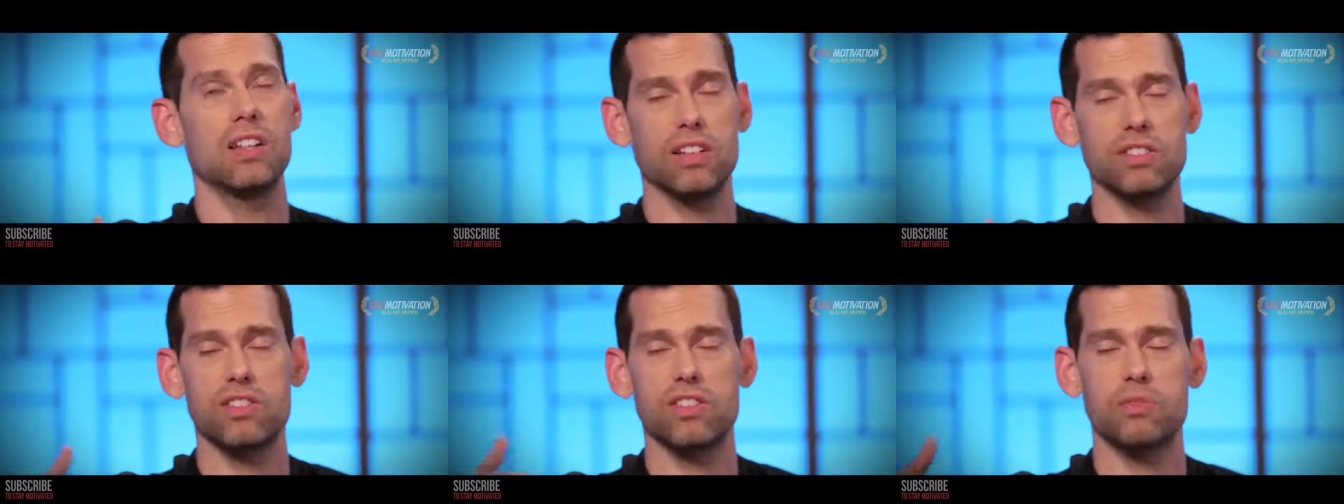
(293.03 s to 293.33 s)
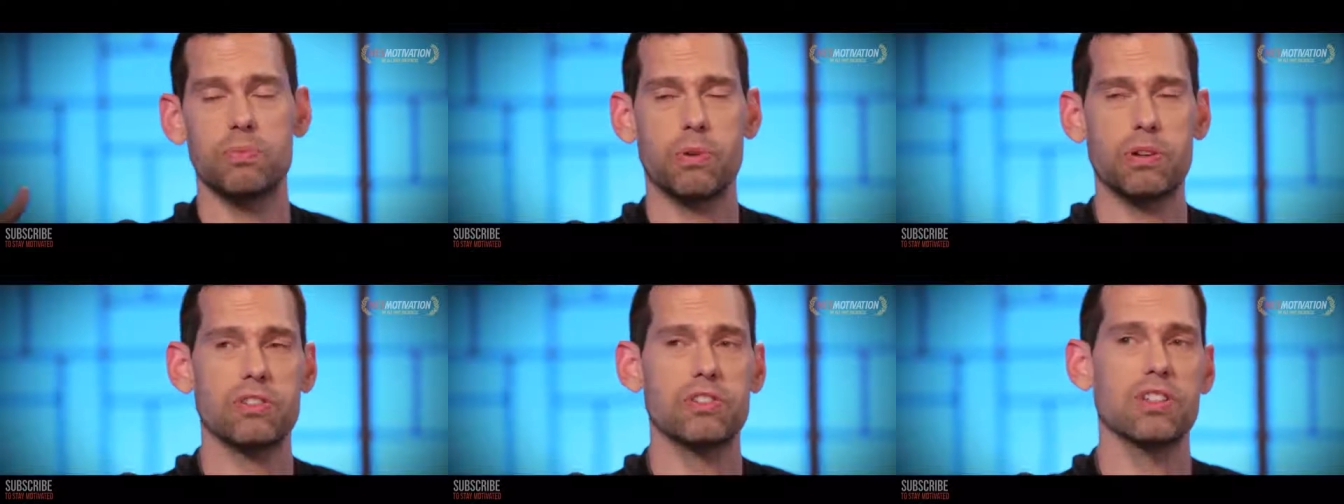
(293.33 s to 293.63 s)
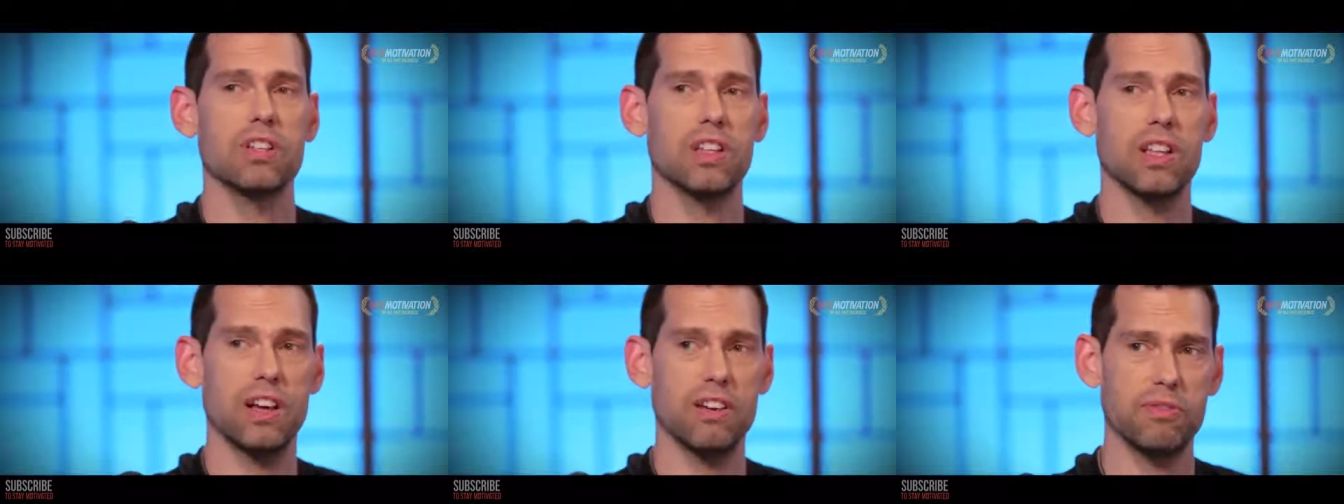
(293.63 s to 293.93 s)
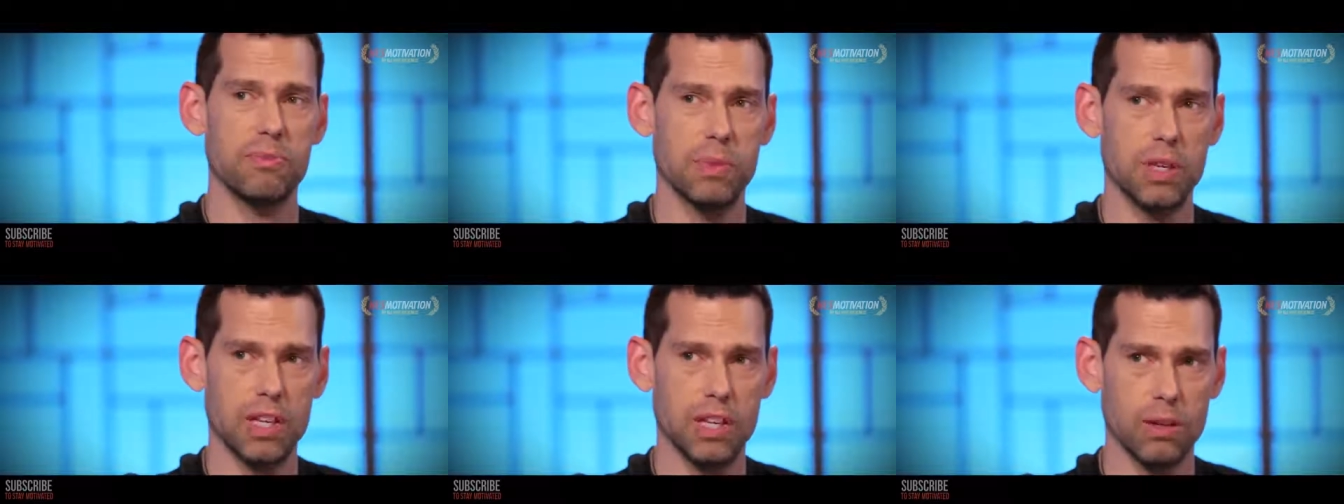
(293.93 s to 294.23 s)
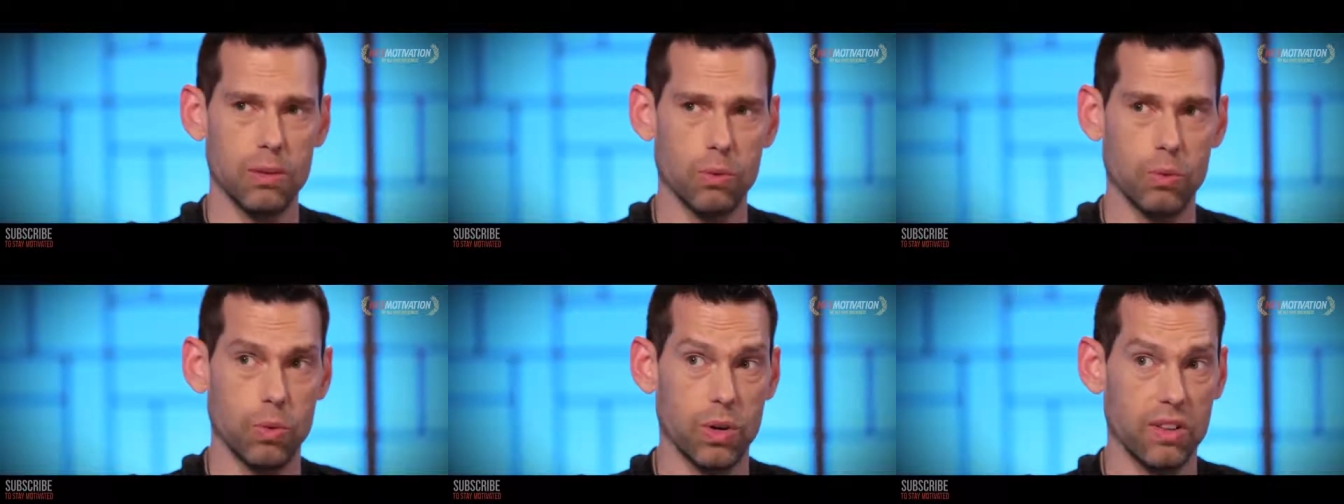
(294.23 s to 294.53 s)
does this person love
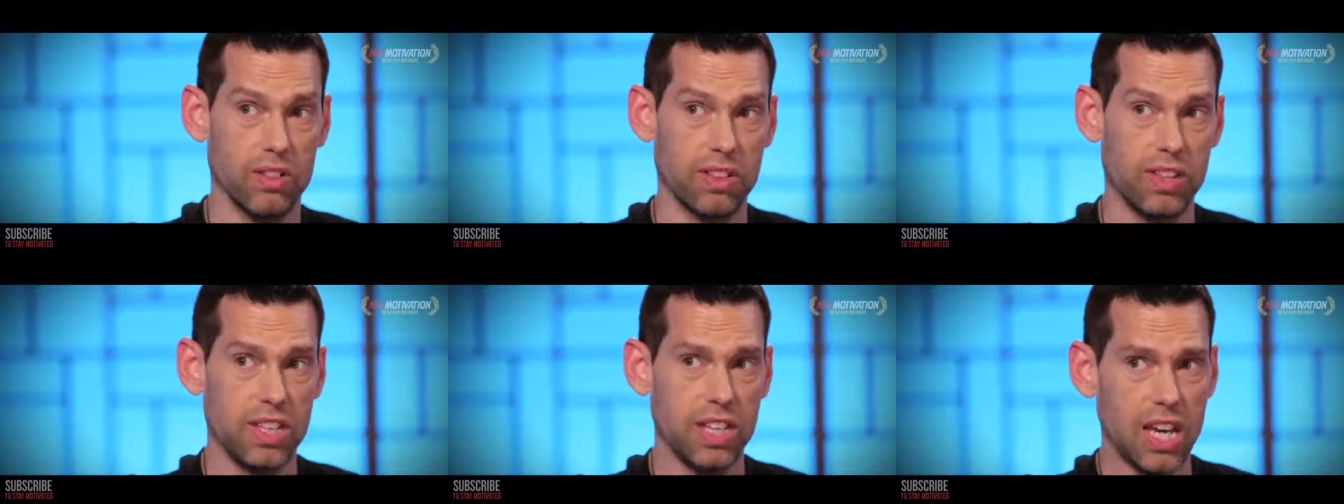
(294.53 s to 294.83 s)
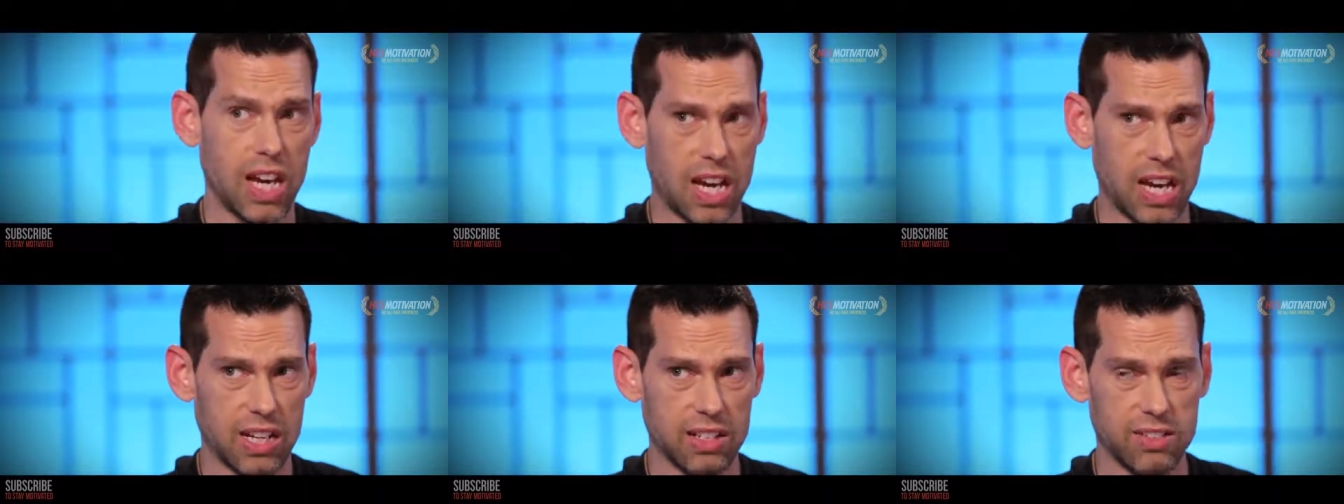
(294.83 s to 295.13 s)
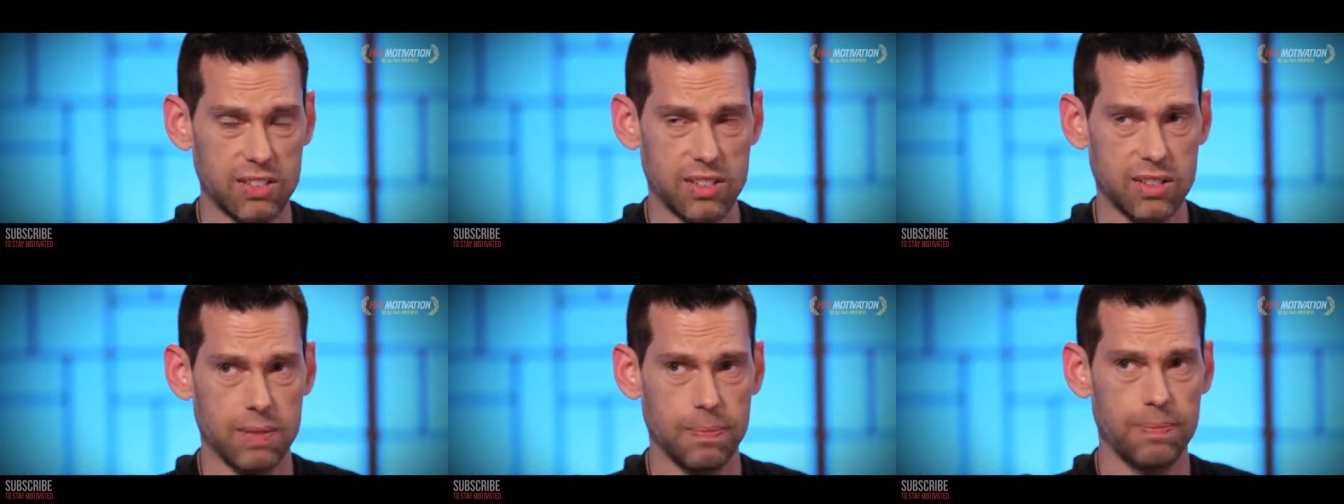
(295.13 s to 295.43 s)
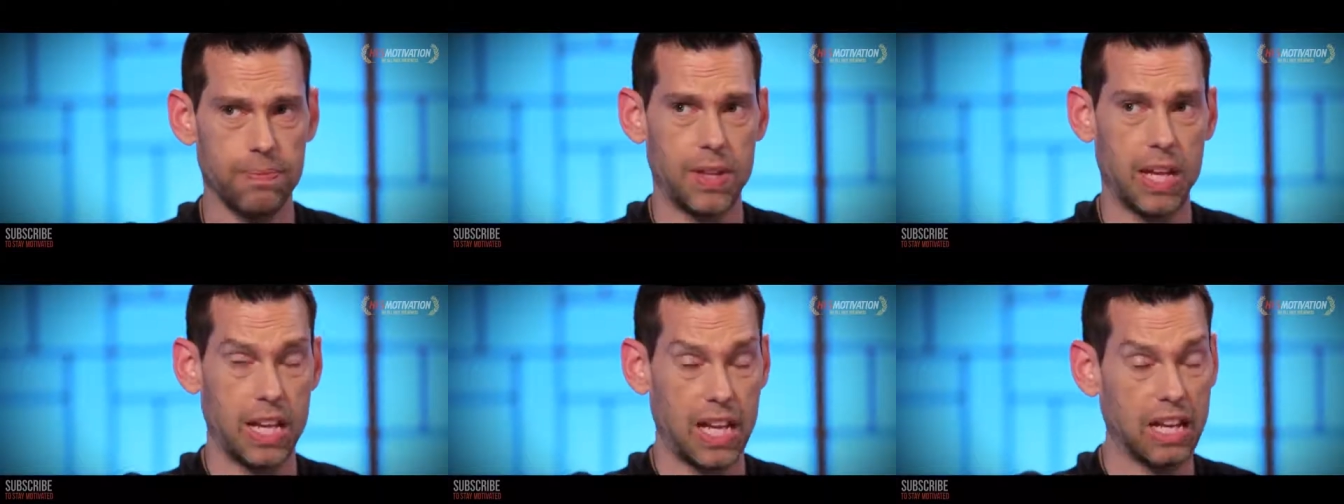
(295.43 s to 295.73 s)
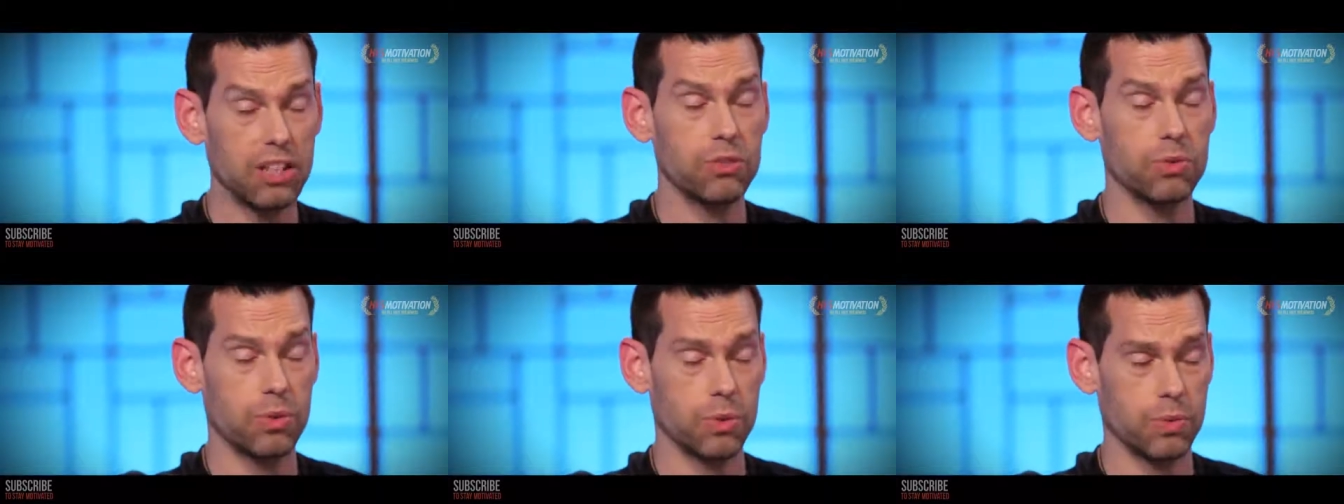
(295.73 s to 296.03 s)
me, with yes,
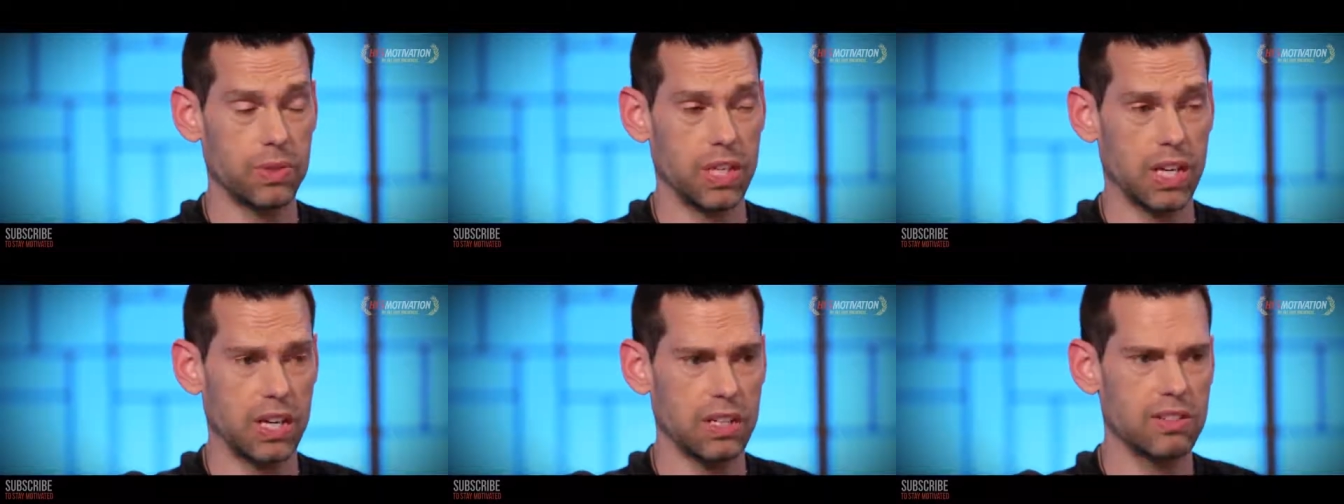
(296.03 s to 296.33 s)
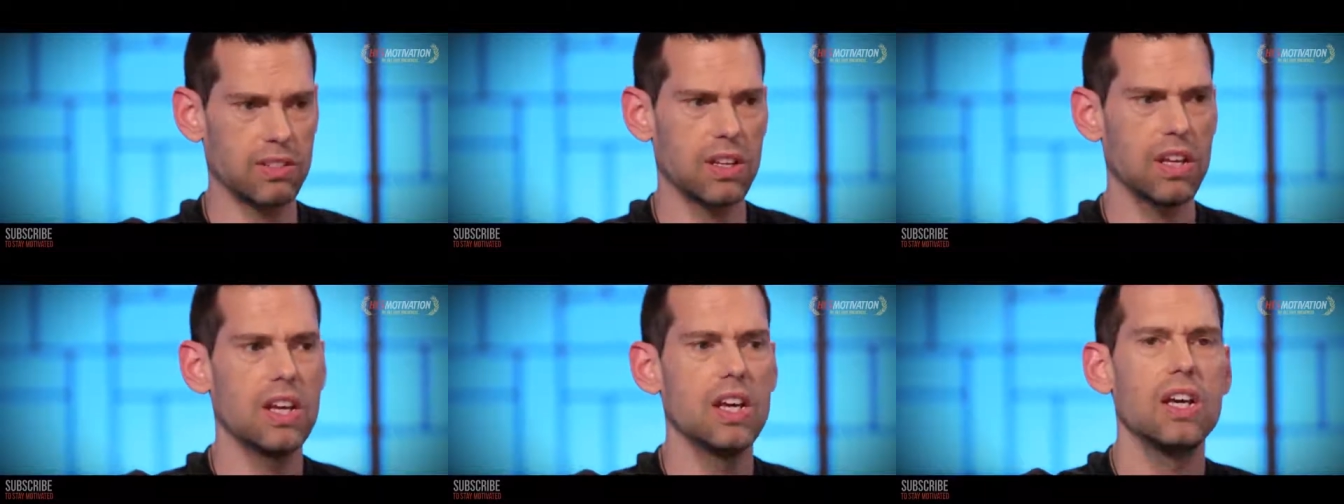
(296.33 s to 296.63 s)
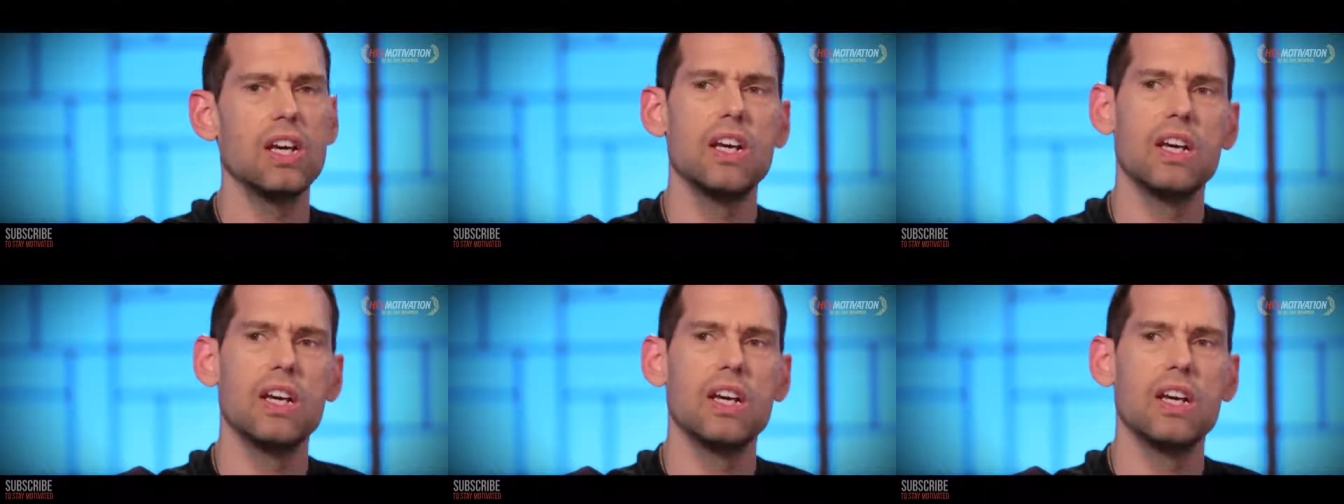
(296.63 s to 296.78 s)
and answer it with yes,